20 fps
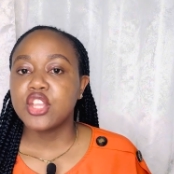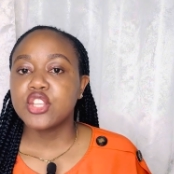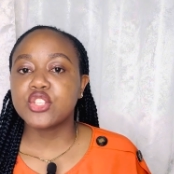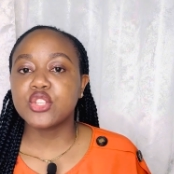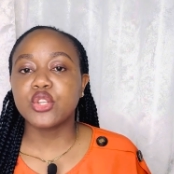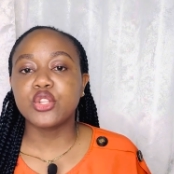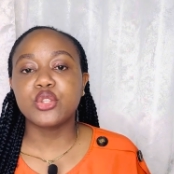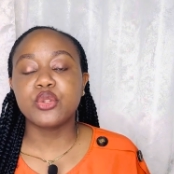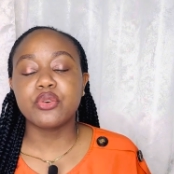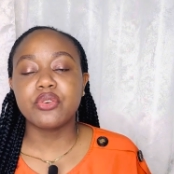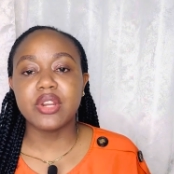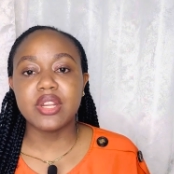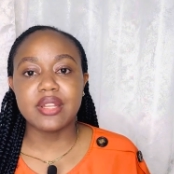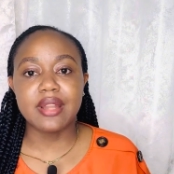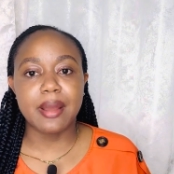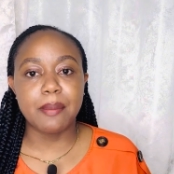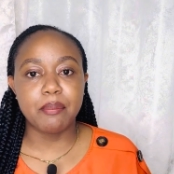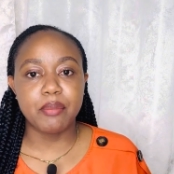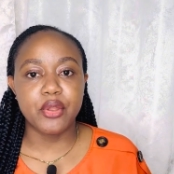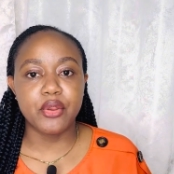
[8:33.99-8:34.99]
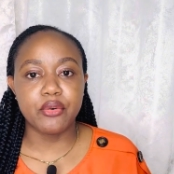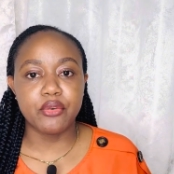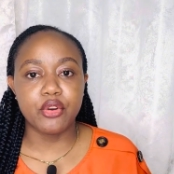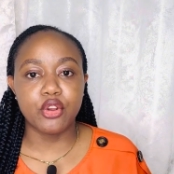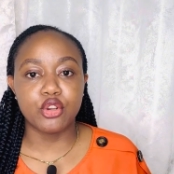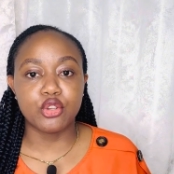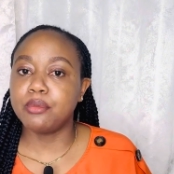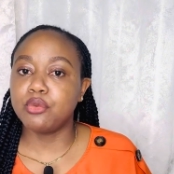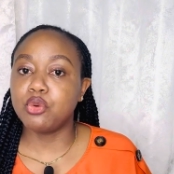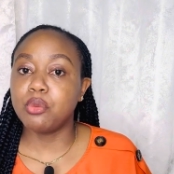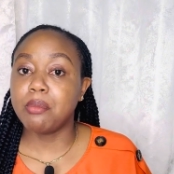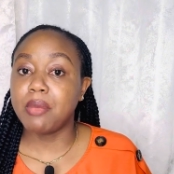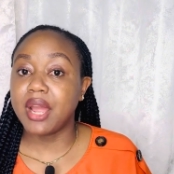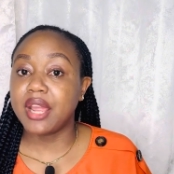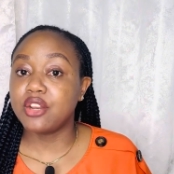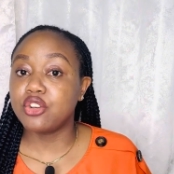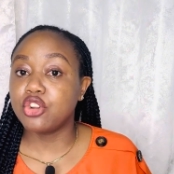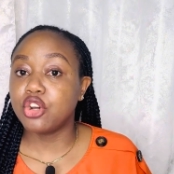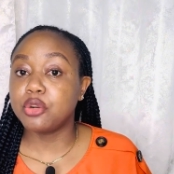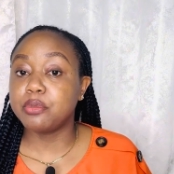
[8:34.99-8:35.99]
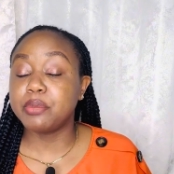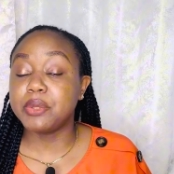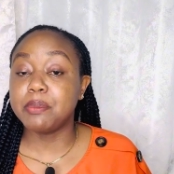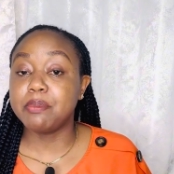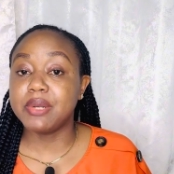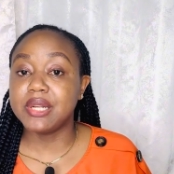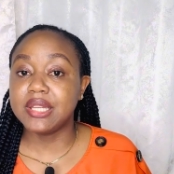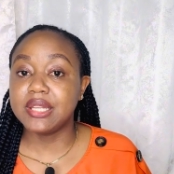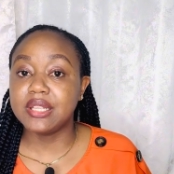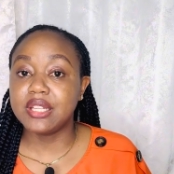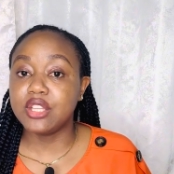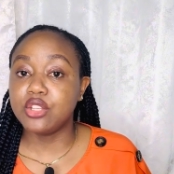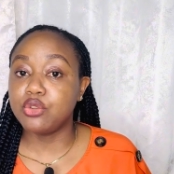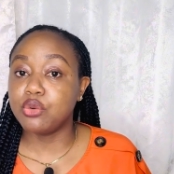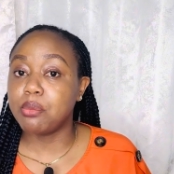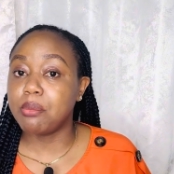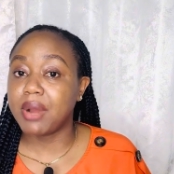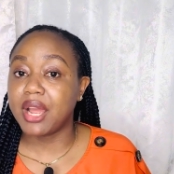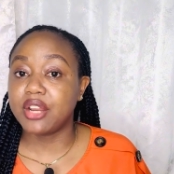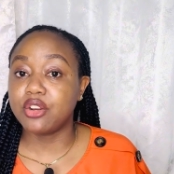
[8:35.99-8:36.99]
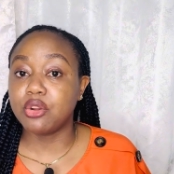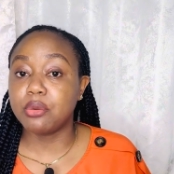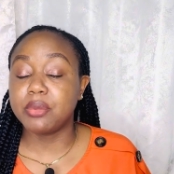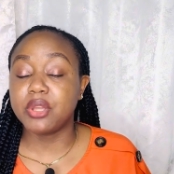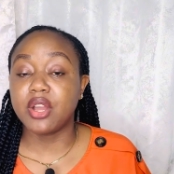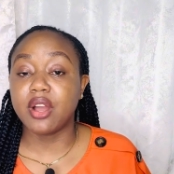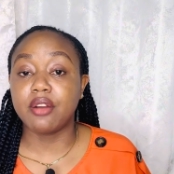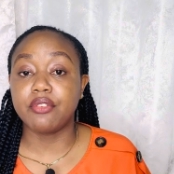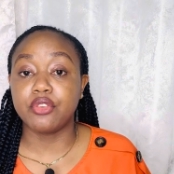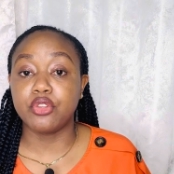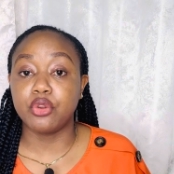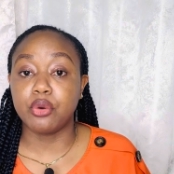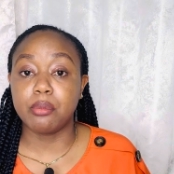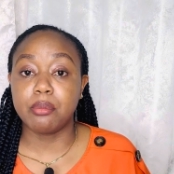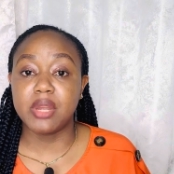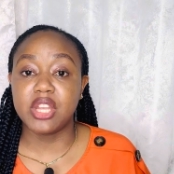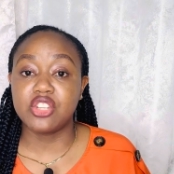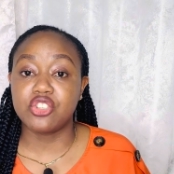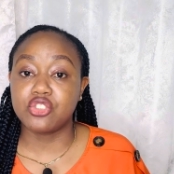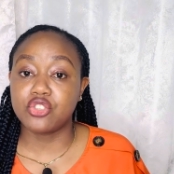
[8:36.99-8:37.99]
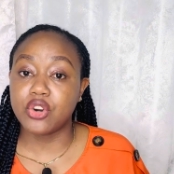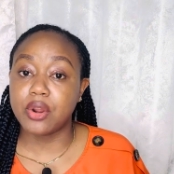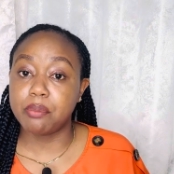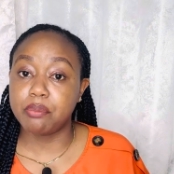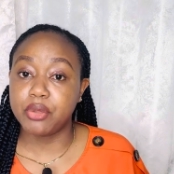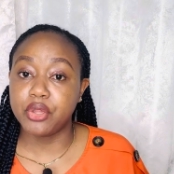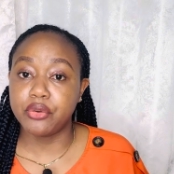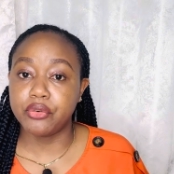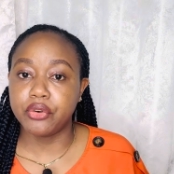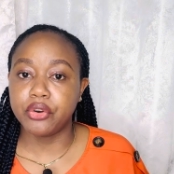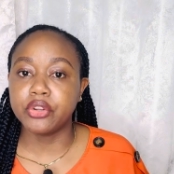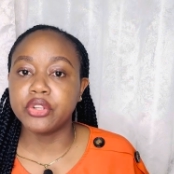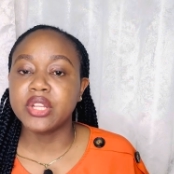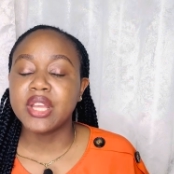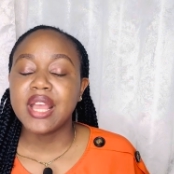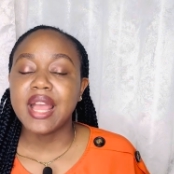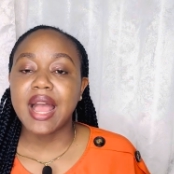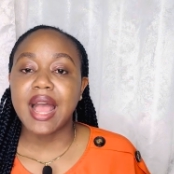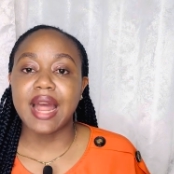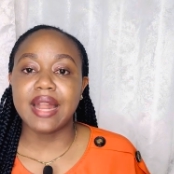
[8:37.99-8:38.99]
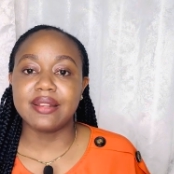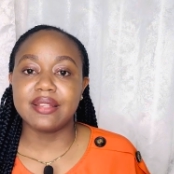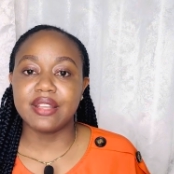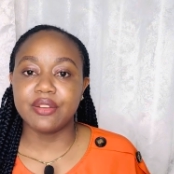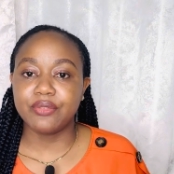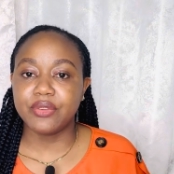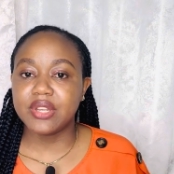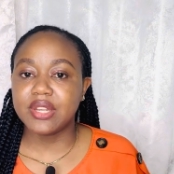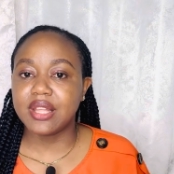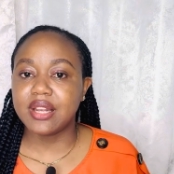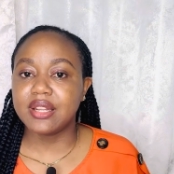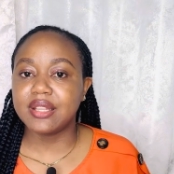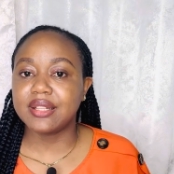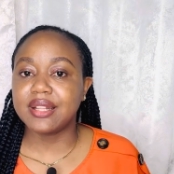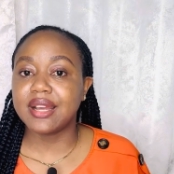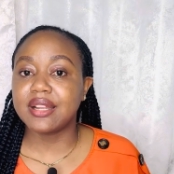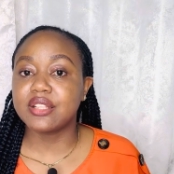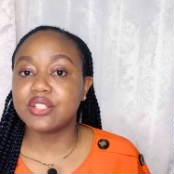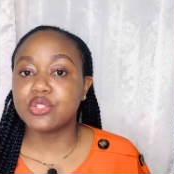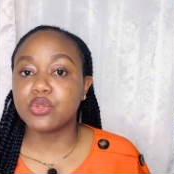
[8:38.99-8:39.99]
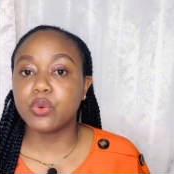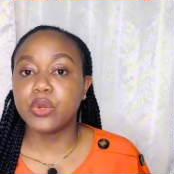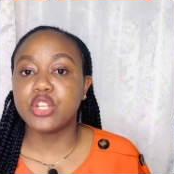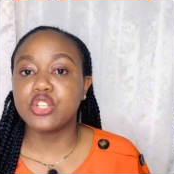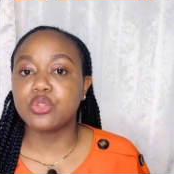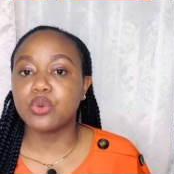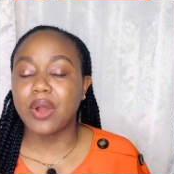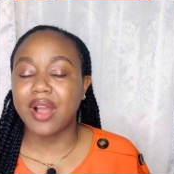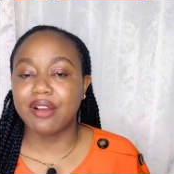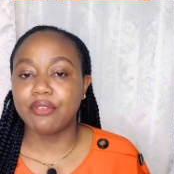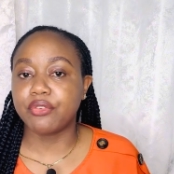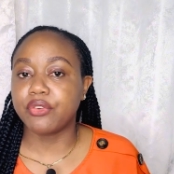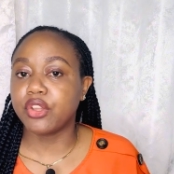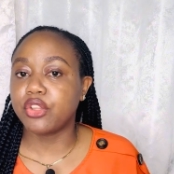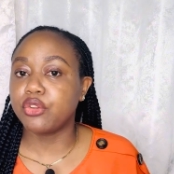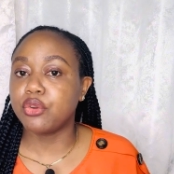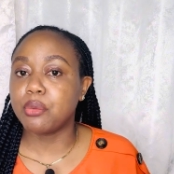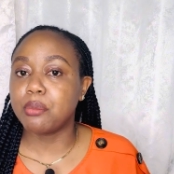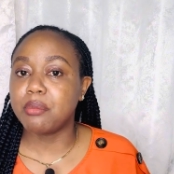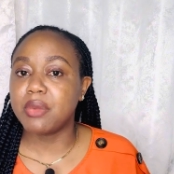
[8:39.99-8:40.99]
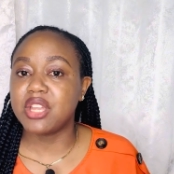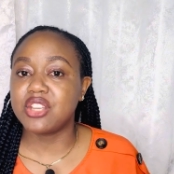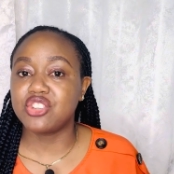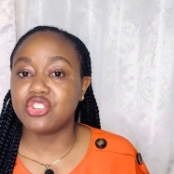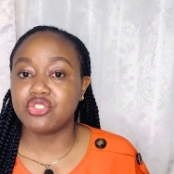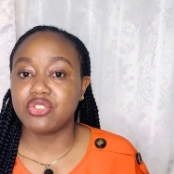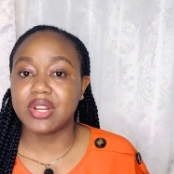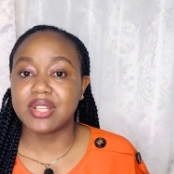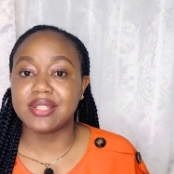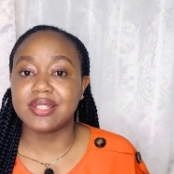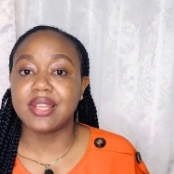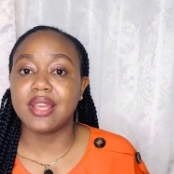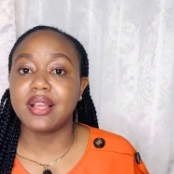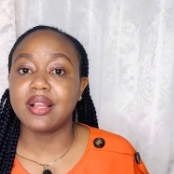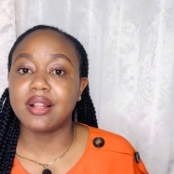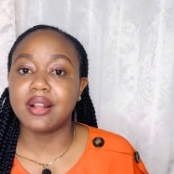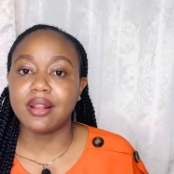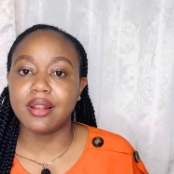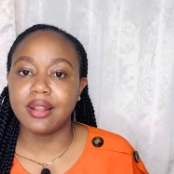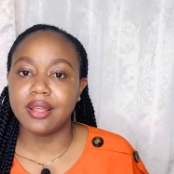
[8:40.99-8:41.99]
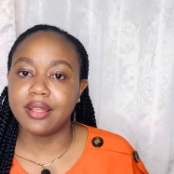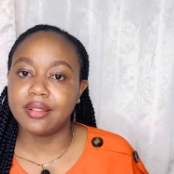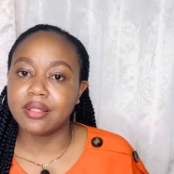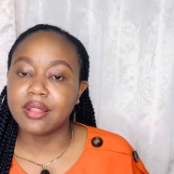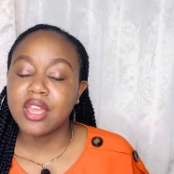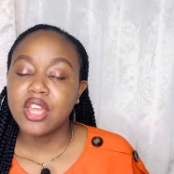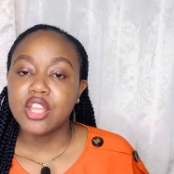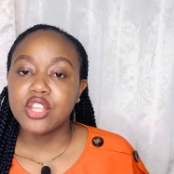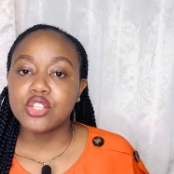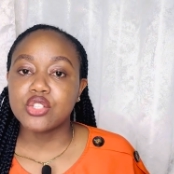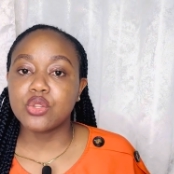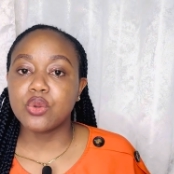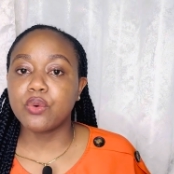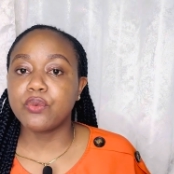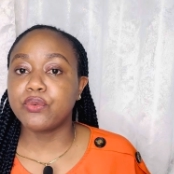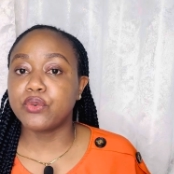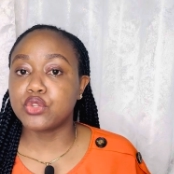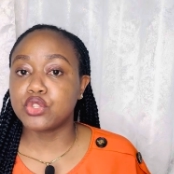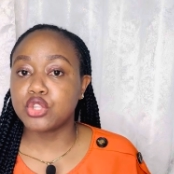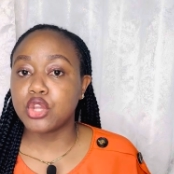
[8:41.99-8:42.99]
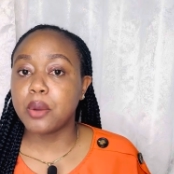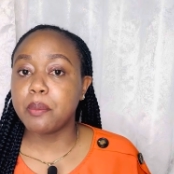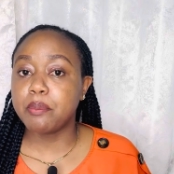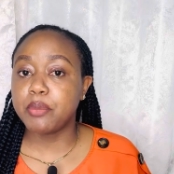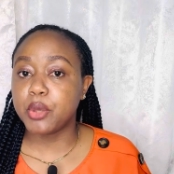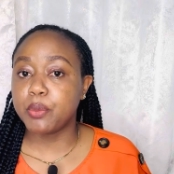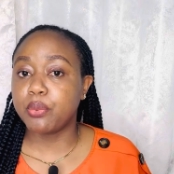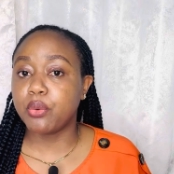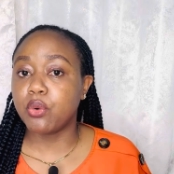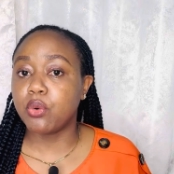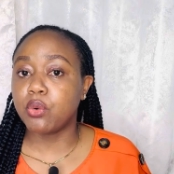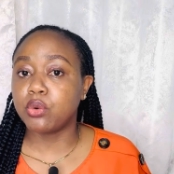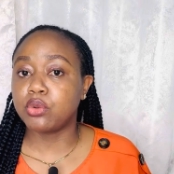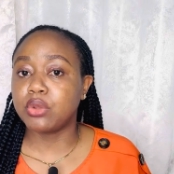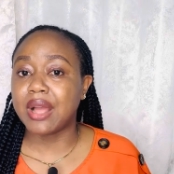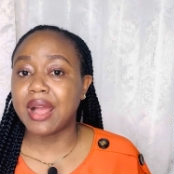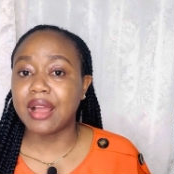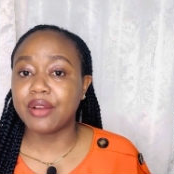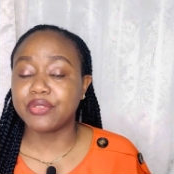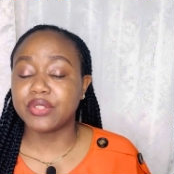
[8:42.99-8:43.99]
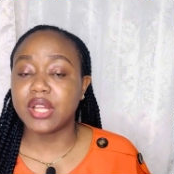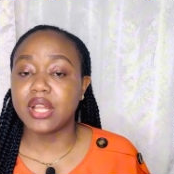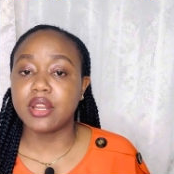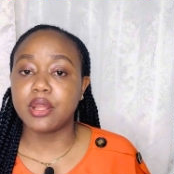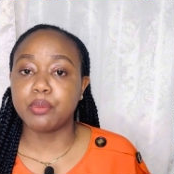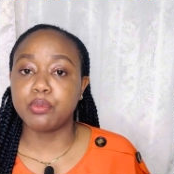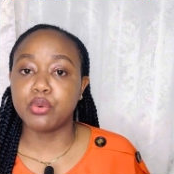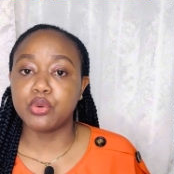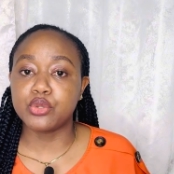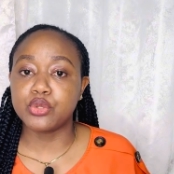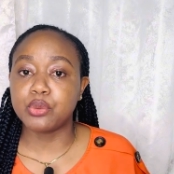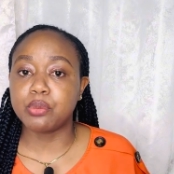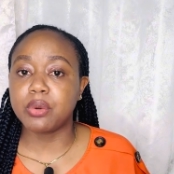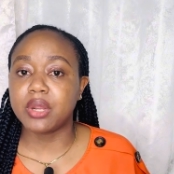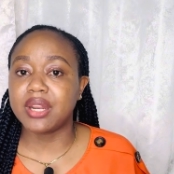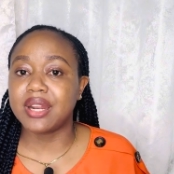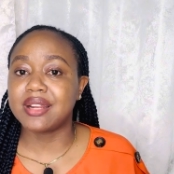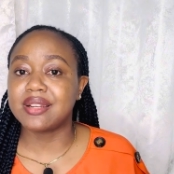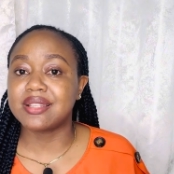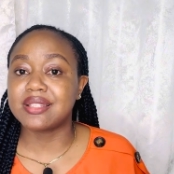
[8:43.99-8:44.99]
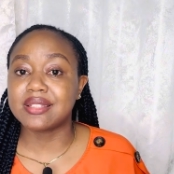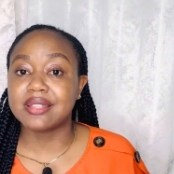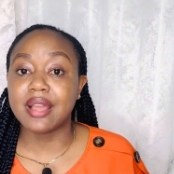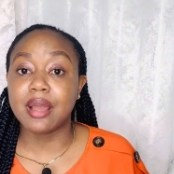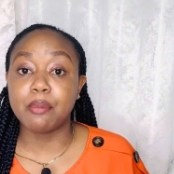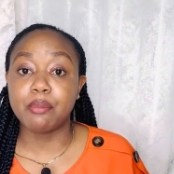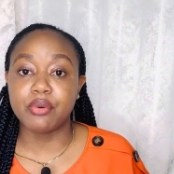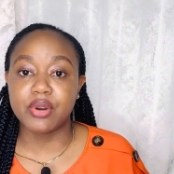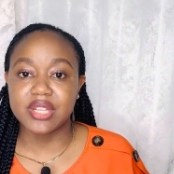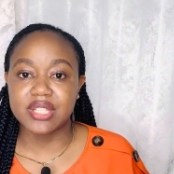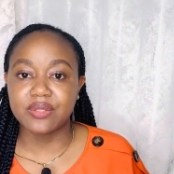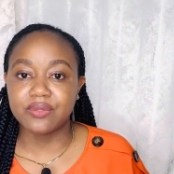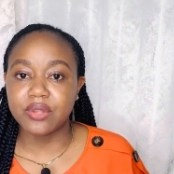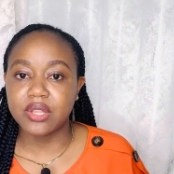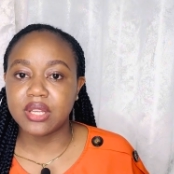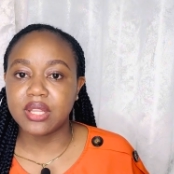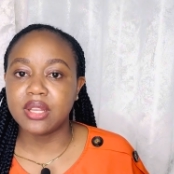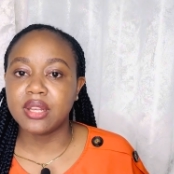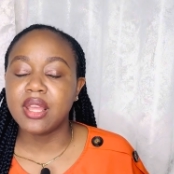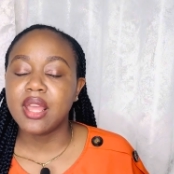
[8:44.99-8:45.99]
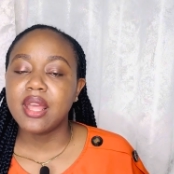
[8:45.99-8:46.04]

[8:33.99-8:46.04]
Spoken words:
So during that period, you might not be bleeding, you might not be having your menstrual period, and definitely that is going to affect your menstrual cycle length. So for some people, after they put to bed and they start breastfeeding,